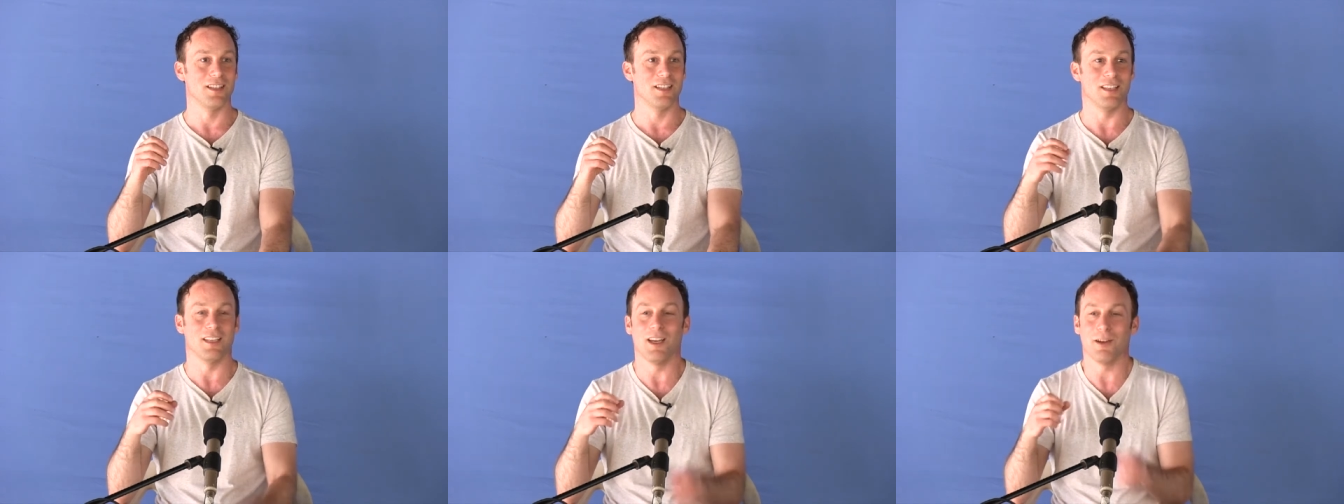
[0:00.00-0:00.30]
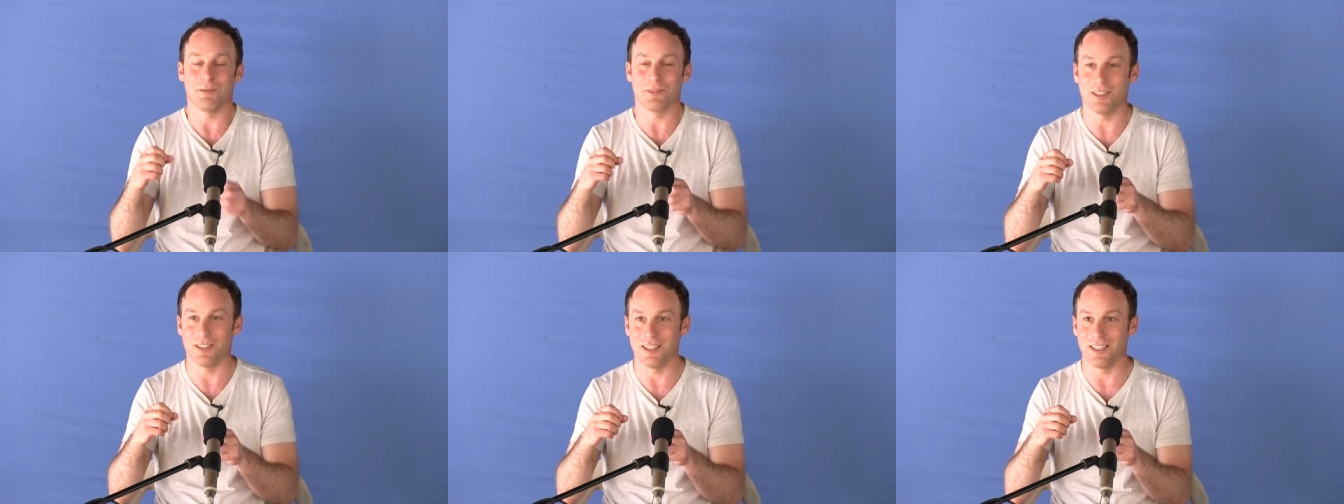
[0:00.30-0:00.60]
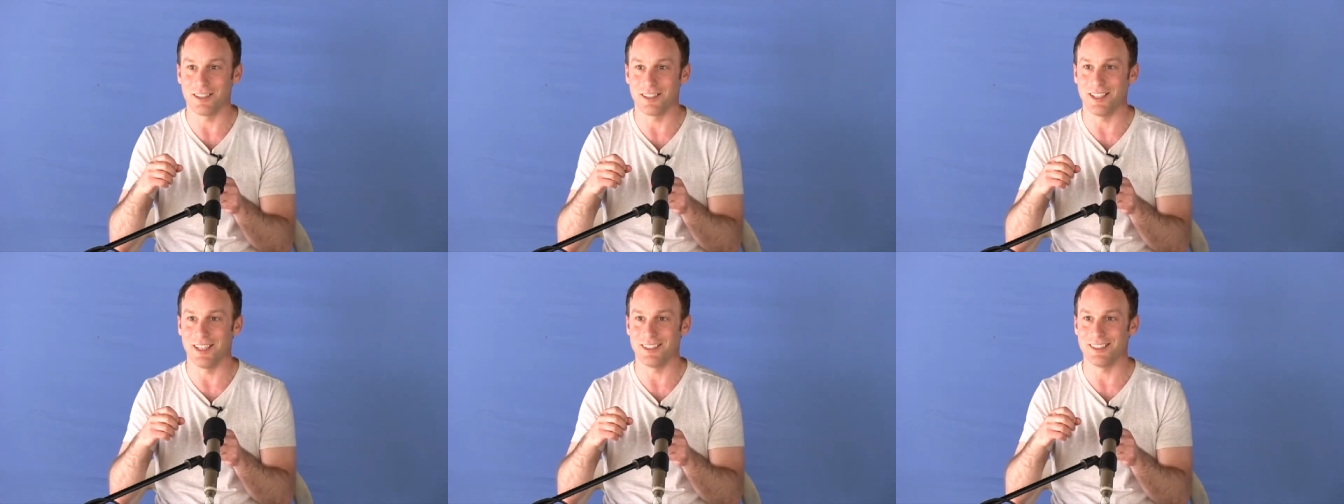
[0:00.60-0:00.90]
And after
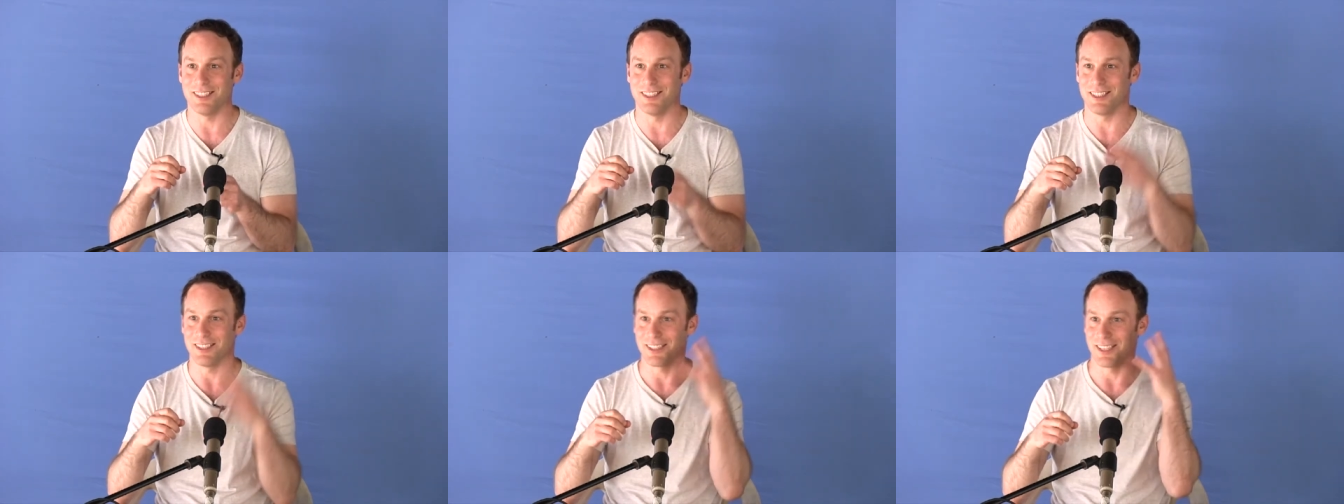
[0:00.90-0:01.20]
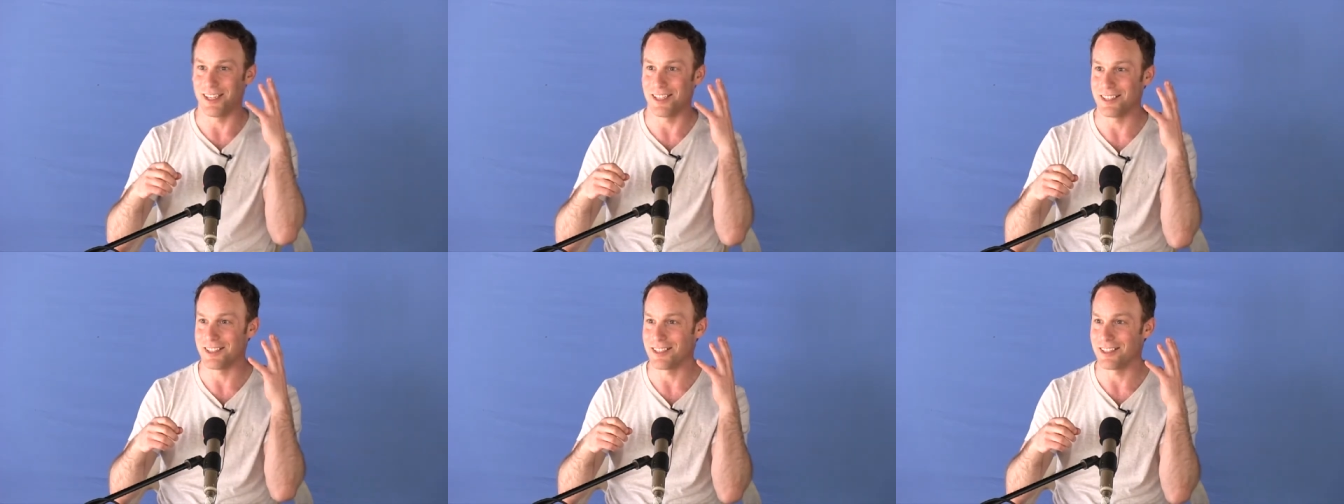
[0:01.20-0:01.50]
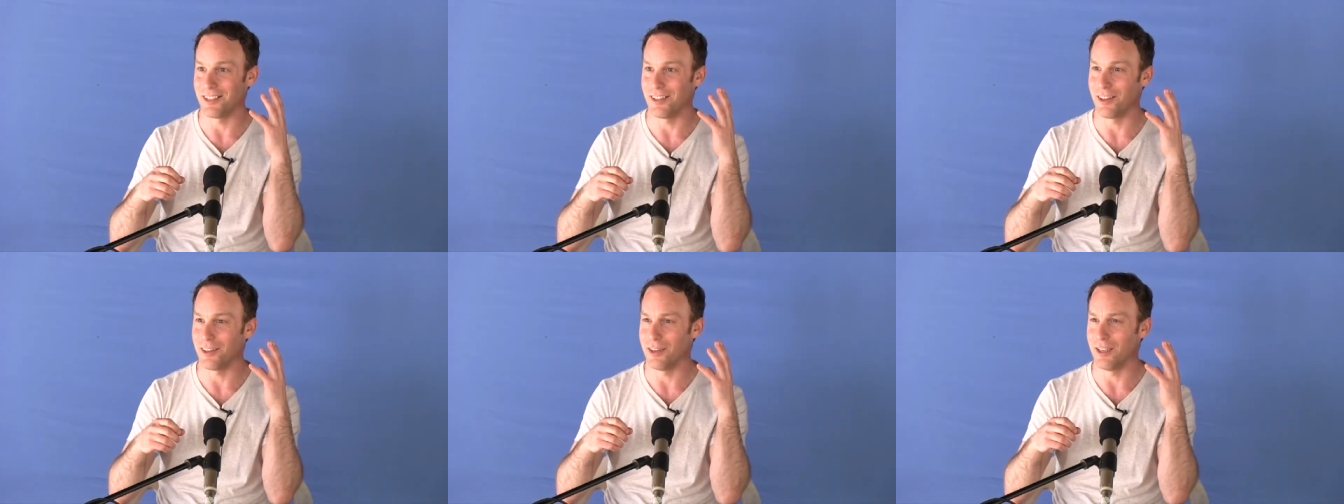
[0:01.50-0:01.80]
that, getting
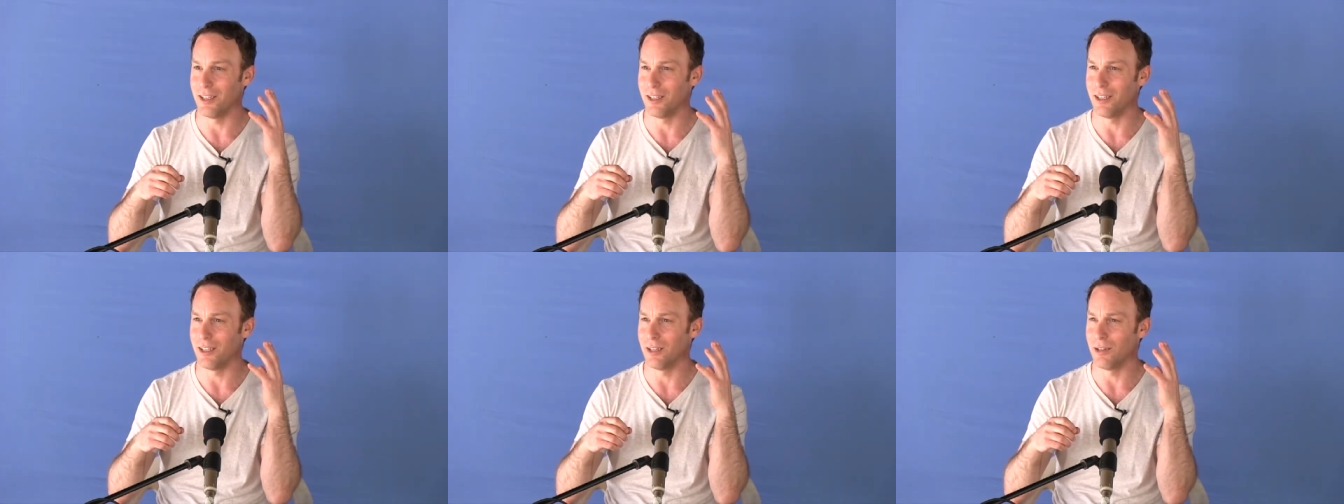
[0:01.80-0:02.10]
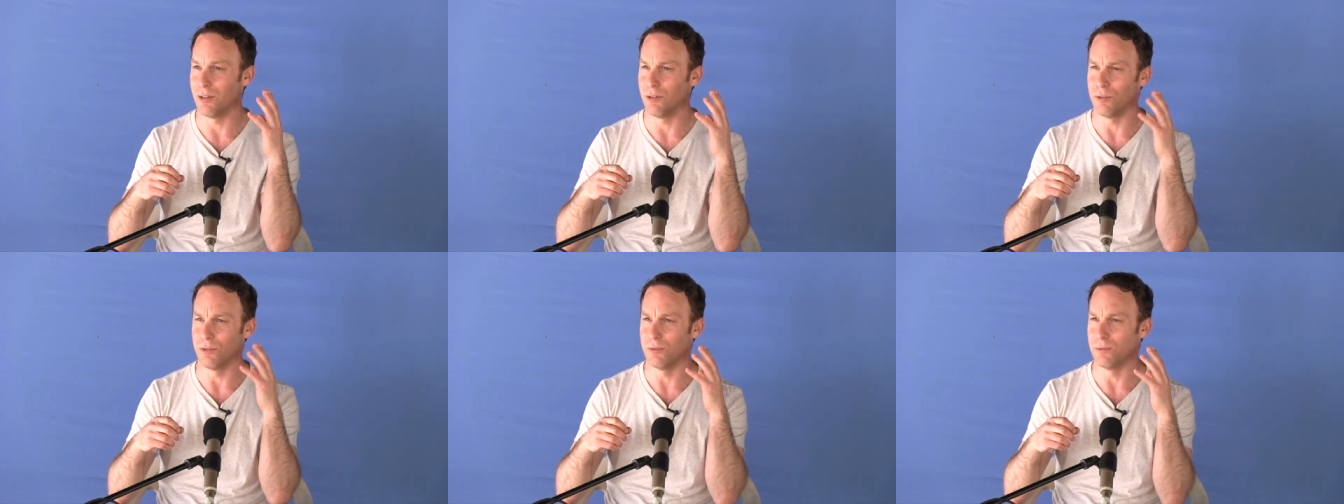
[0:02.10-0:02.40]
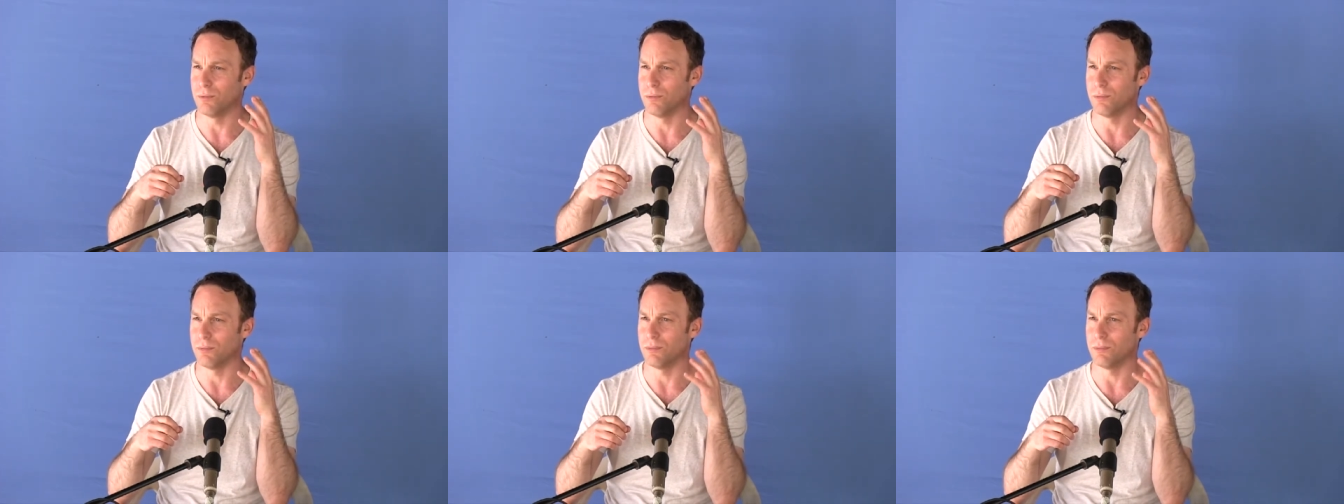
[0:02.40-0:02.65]
tensed and thinking, oh,